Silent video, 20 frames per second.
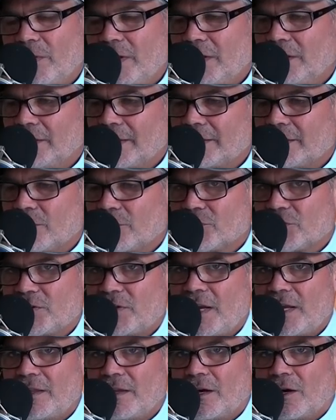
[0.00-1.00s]
We need to let those
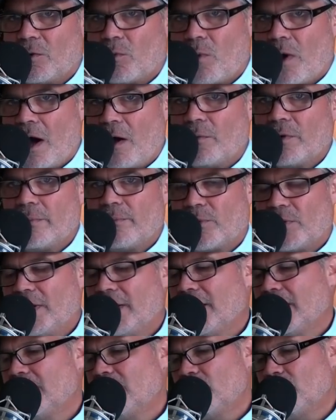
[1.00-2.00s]
stay there while we
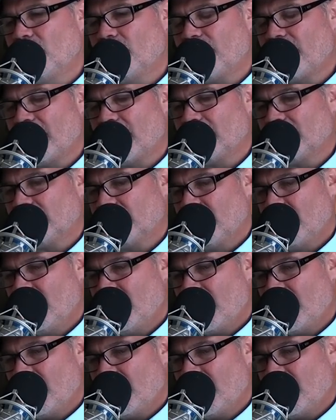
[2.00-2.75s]
bring in new things